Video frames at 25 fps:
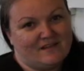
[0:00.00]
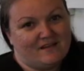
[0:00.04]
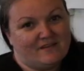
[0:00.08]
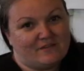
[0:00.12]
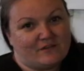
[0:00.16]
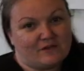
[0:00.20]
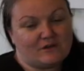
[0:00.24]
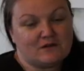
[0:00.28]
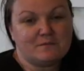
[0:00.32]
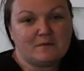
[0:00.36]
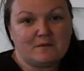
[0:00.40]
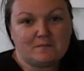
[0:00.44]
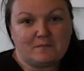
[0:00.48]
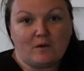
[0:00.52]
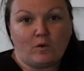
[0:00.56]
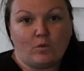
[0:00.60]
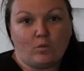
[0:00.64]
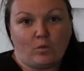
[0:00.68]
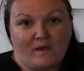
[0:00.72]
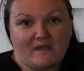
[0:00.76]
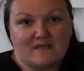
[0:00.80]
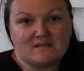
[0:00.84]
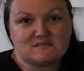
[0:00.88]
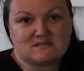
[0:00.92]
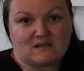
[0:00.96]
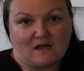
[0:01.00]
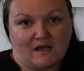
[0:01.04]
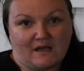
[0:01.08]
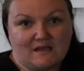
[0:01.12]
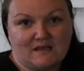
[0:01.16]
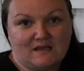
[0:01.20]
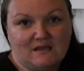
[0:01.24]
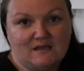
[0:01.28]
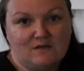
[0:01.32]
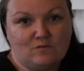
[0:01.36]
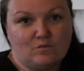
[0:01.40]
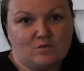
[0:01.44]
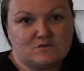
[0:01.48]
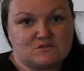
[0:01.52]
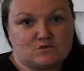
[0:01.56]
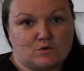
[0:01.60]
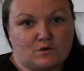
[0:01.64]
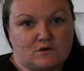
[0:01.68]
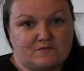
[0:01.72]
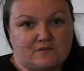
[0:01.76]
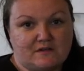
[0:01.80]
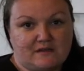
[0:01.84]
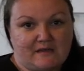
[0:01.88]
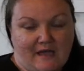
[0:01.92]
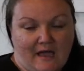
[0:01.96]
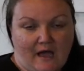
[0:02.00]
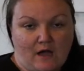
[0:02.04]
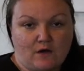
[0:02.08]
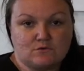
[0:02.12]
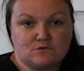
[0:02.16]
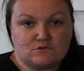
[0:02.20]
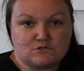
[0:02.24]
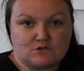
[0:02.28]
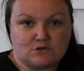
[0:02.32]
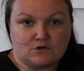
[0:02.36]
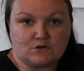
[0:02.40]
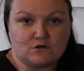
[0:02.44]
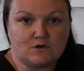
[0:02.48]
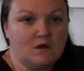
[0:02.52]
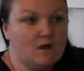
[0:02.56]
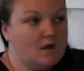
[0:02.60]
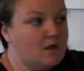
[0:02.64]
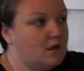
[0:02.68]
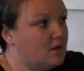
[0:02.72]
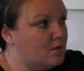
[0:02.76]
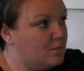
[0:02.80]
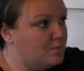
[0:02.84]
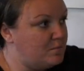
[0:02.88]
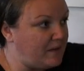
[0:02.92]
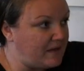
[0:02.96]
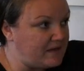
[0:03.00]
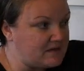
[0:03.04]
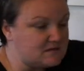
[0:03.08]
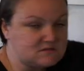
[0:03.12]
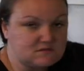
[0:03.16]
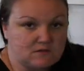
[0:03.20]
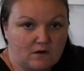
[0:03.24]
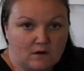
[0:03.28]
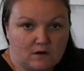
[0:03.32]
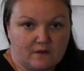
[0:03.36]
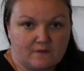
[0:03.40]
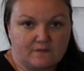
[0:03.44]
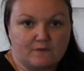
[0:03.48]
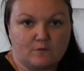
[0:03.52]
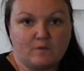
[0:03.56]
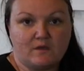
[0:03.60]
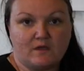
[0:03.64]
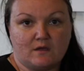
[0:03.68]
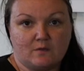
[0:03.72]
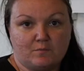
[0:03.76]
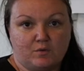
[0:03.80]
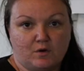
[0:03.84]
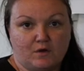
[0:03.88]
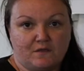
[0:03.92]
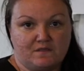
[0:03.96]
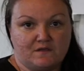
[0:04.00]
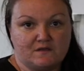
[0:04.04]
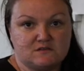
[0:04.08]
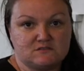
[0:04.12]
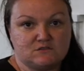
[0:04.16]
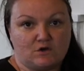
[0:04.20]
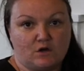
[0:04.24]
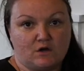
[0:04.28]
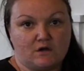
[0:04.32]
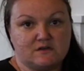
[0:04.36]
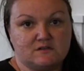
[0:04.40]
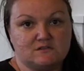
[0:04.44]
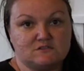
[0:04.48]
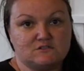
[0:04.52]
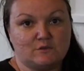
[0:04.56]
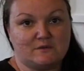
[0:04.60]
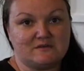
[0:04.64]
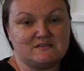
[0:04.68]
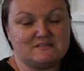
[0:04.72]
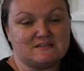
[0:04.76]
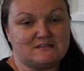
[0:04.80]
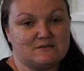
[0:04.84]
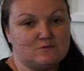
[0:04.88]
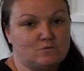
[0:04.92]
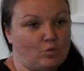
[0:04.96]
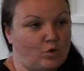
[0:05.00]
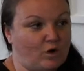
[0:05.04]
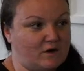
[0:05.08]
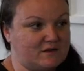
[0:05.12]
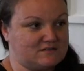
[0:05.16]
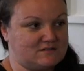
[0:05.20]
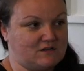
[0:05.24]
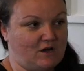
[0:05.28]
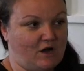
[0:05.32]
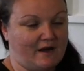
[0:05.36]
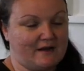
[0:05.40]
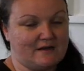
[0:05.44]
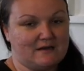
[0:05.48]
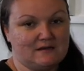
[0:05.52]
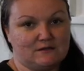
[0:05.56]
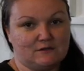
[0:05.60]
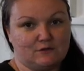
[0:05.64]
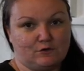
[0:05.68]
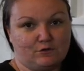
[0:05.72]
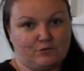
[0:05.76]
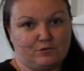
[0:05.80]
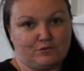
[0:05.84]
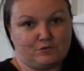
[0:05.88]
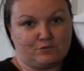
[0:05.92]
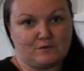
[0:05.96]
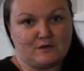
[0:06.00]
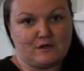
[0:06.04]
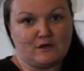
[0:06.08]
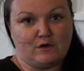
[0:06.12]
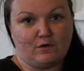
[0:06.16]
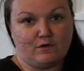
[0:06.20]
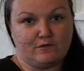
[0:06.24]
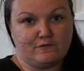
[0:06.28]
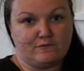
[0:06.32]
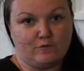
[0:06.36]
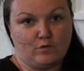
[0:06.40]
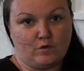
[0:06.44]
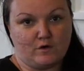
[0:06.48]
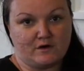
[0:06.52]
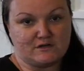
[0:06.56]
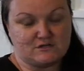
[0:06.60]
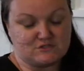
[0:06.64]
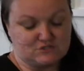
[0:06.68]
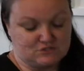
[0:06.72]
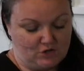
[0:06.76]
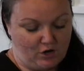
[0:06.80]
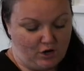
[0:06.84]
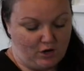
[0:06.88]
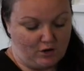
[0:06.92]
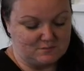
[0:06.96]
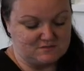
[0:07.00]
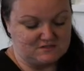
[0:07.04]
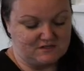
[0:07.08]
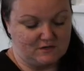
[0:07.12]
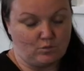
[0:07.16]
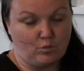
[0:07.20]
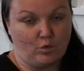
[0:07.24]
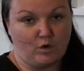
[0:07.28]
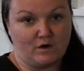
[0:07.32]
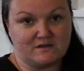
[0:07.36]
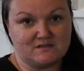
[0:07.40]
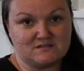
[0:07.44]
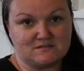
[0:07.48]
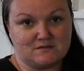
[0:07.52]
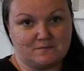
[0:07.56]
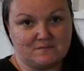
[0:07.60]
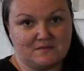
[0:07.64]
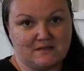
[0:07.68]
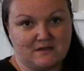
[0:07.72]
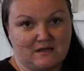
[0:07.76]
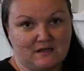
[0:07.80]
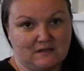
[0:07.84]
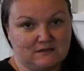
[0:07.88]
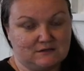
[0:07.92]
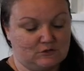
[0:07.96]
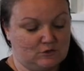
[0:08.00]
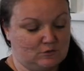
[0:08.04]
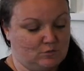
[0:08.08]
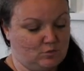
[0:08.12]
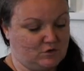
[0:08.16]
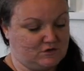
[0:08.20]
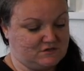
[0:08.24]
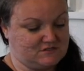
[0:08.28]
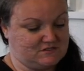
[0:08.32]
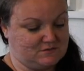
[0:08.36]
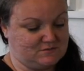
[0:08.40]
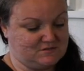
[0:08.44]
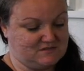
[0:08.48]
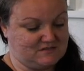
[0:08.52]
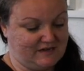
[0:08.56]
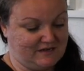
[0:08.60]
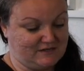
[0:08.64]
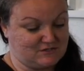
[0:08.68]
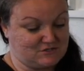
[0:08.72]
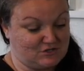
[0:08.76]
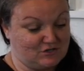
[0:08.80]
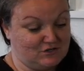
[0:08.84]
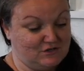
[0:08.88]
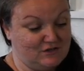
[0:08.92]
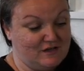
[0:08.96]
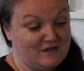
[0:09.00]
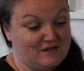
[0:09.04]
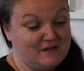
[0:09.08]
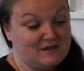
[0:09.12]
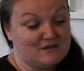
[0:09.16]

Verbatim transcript: They're gonna be about waist height with sort of a counter base on it that we can put things on. And so I didn't want tiny little three or four inch knobs. I wanted something a little more substantial.